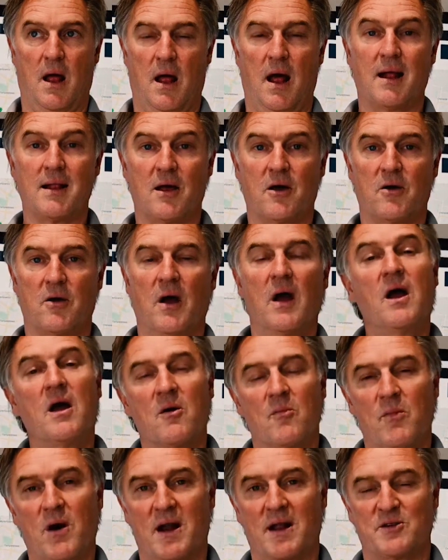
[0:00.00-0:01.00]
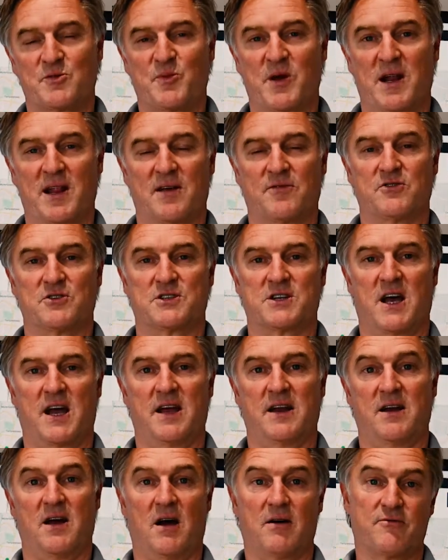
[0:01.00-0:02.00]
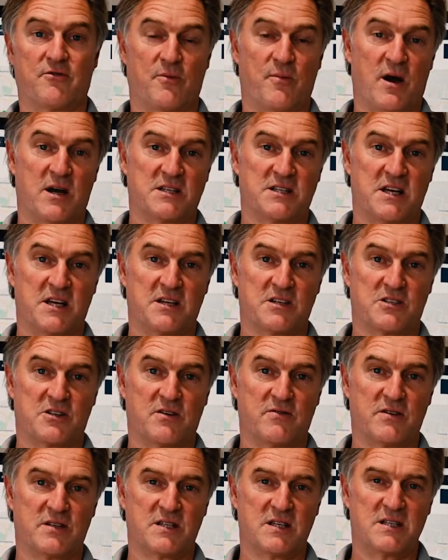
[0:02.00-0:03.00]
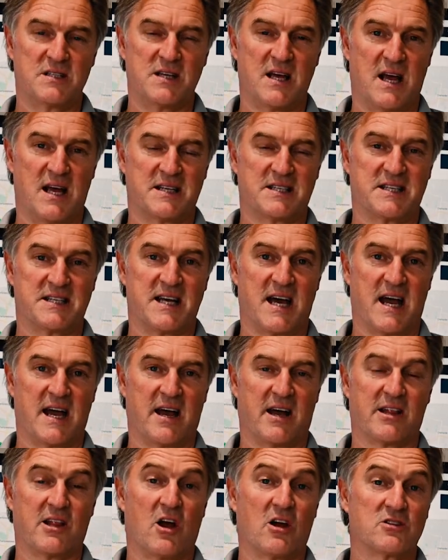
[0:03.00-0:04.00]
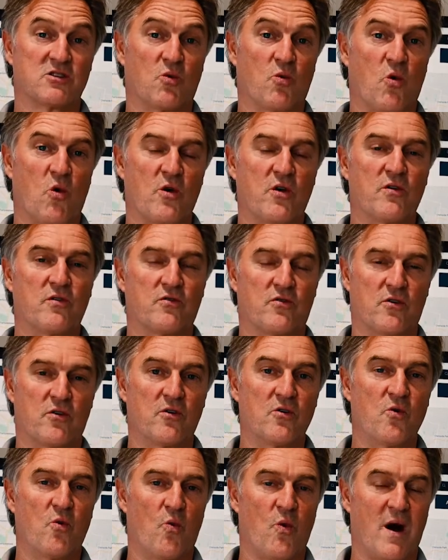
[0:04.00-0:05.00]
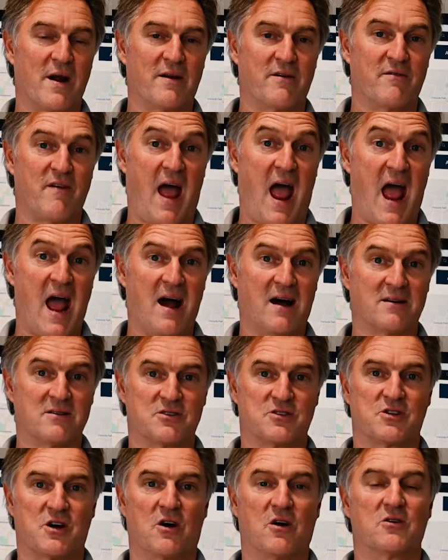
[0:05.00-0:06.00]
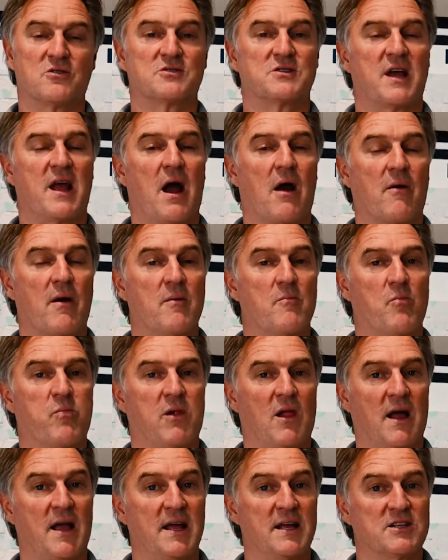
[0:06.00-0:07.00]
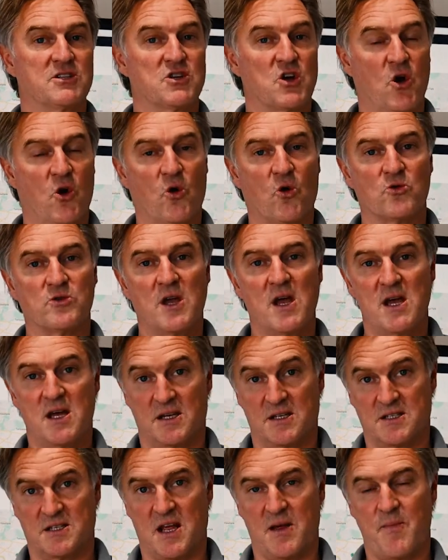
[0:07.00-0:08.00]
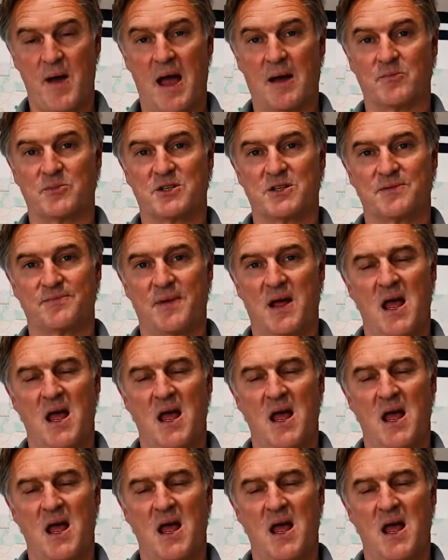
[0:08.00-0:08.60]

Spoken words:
Hello, my name is Peter LaFontaine. I'm from Iseka Services, and today I'd like to walk you through one of our Zoho CRM plugins called zMaps.